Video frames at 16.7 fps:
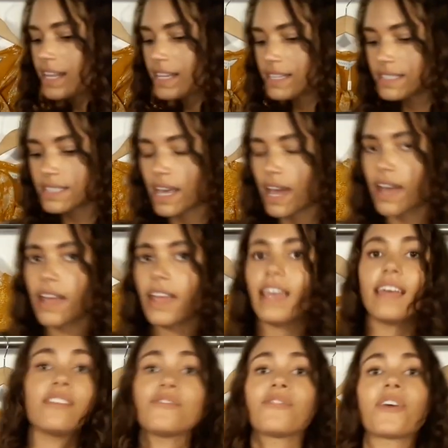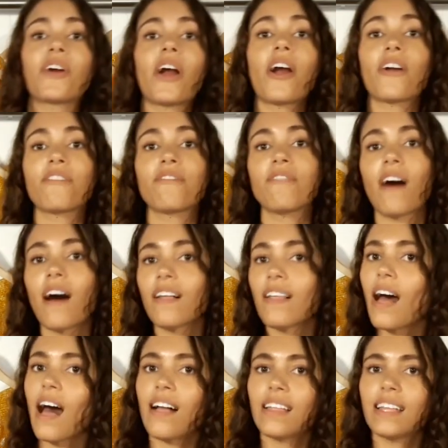is it for our
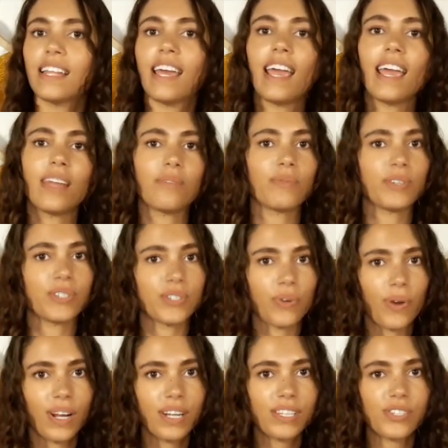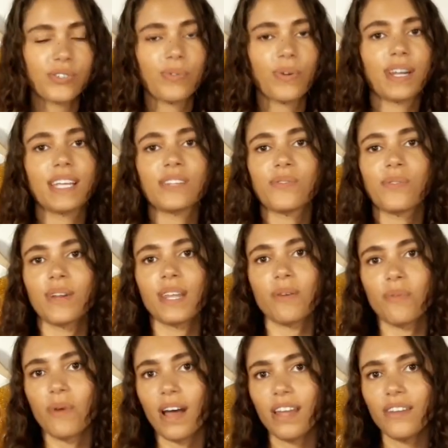Fall Holiday and Resort
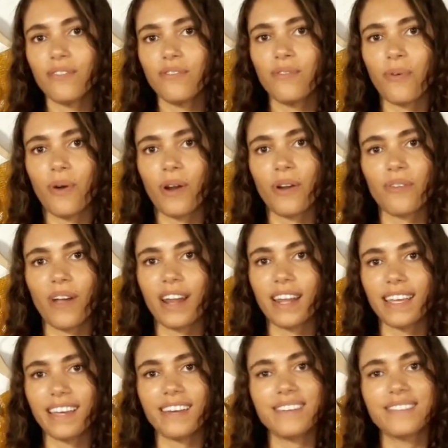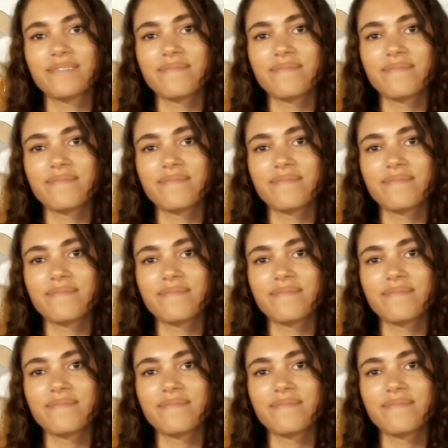2021 for Ranna Gill.